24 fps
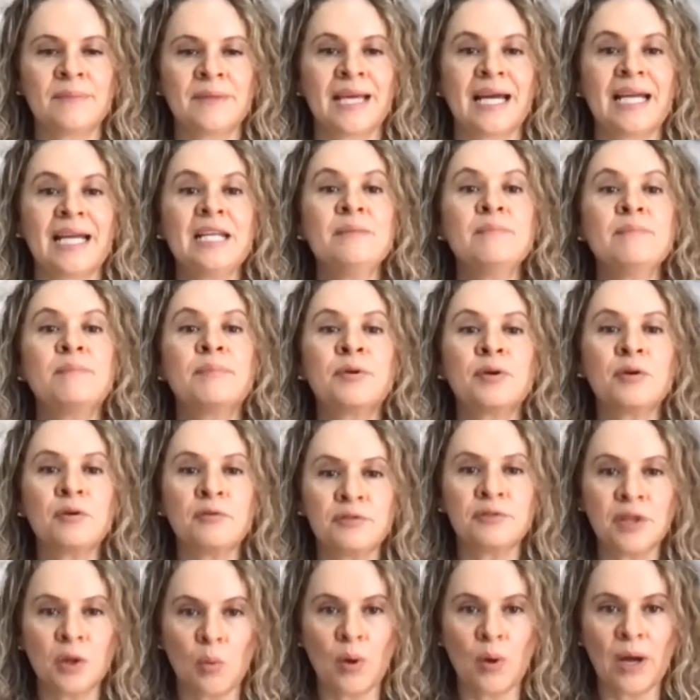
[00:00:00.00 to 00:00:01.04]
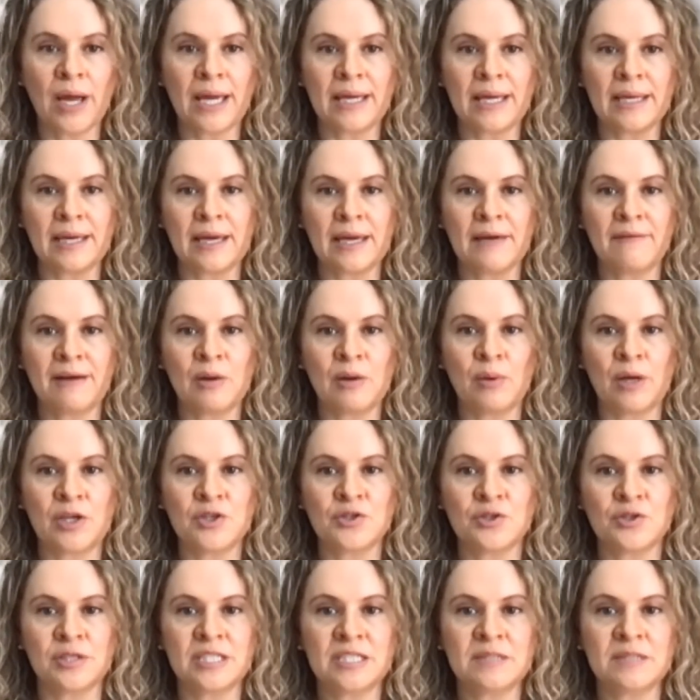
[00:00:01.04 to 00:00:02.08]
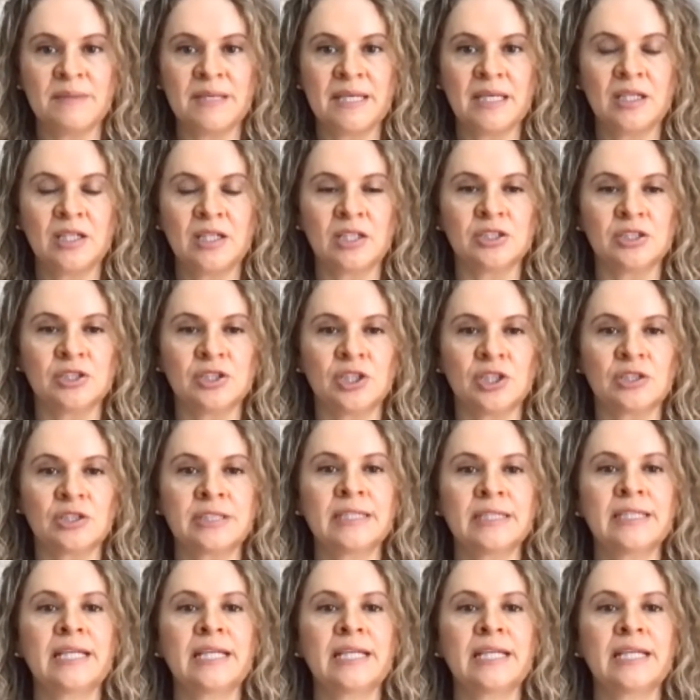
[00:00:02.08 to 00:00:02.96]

improve the way evaluation is being conducted,